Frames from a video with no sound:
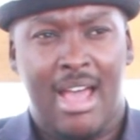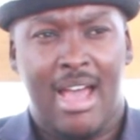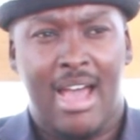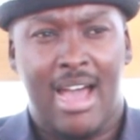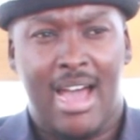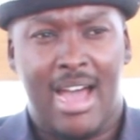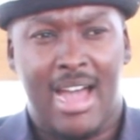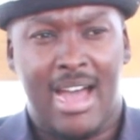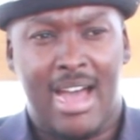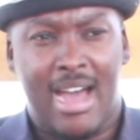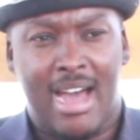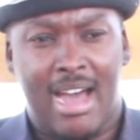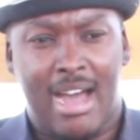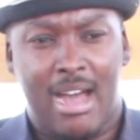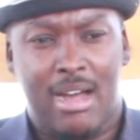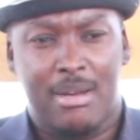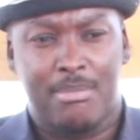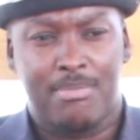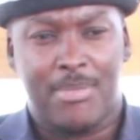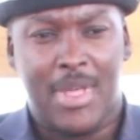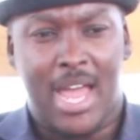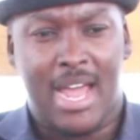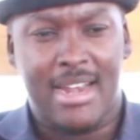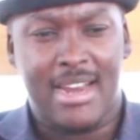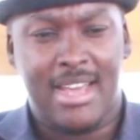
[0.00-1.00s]

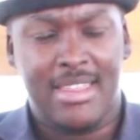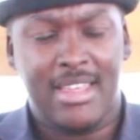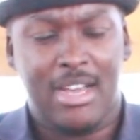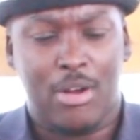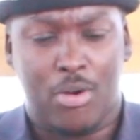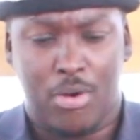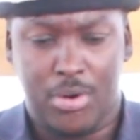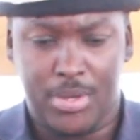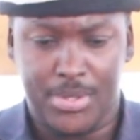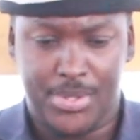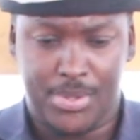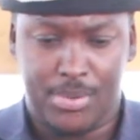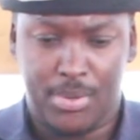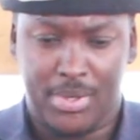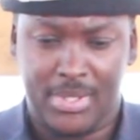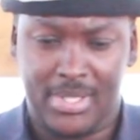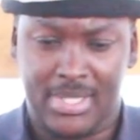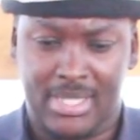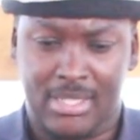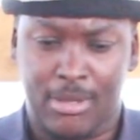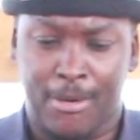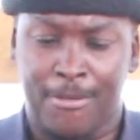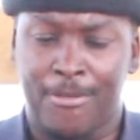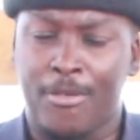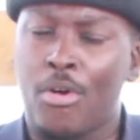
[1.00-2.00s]
Another cost
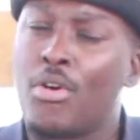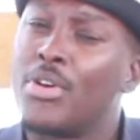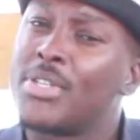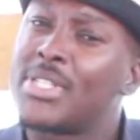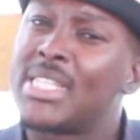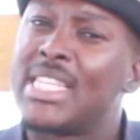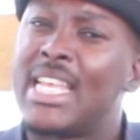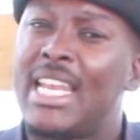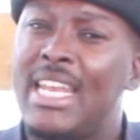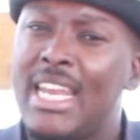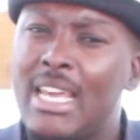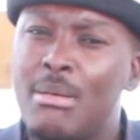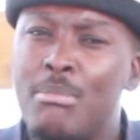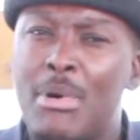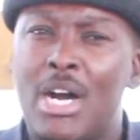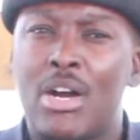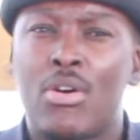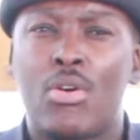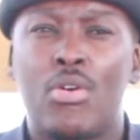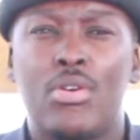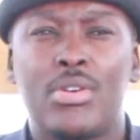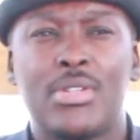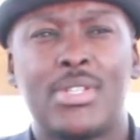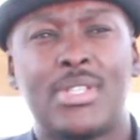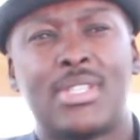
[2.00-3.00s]
was, of course, the labor
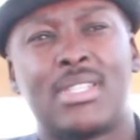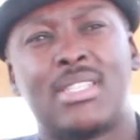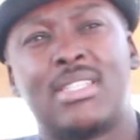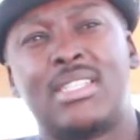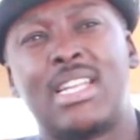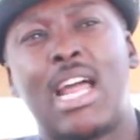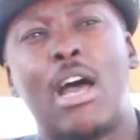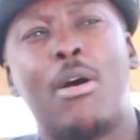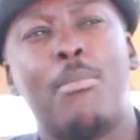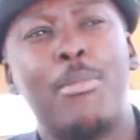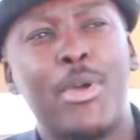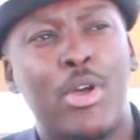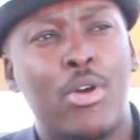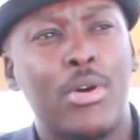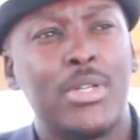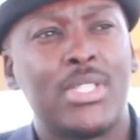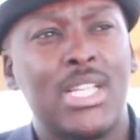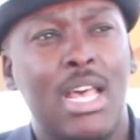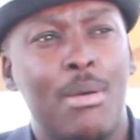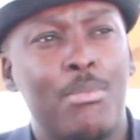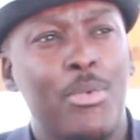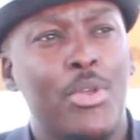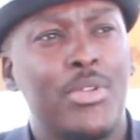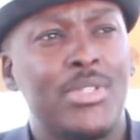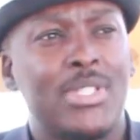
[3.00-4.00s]
costs. Now, because
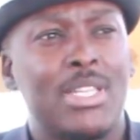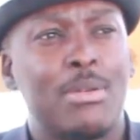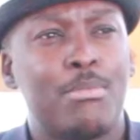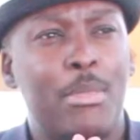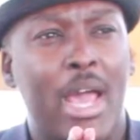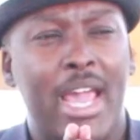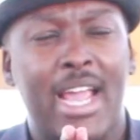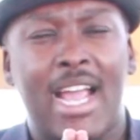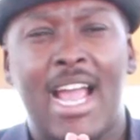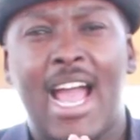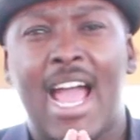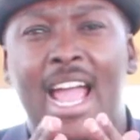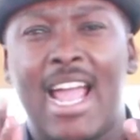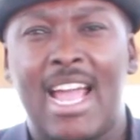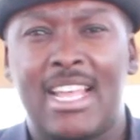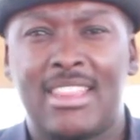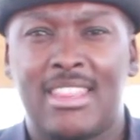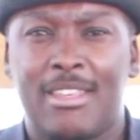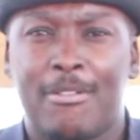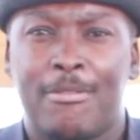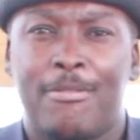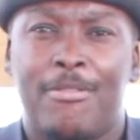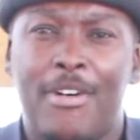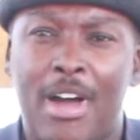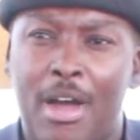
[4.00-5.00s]
I'm using my guy at
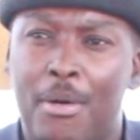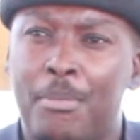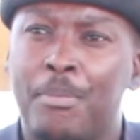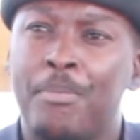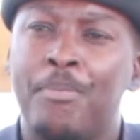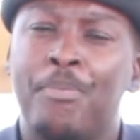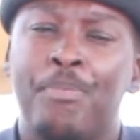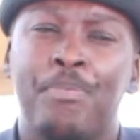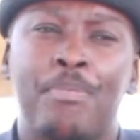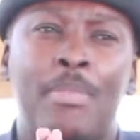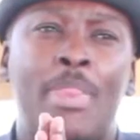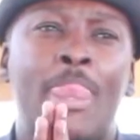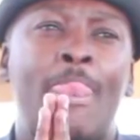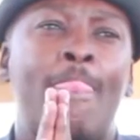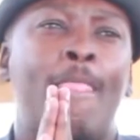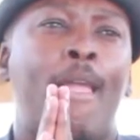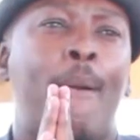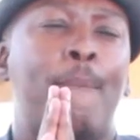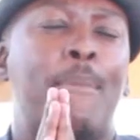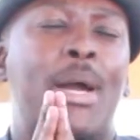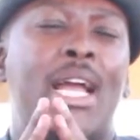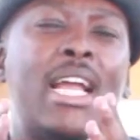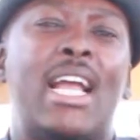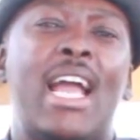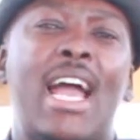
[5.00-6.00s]
the farm,
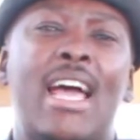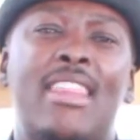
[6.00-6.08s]
of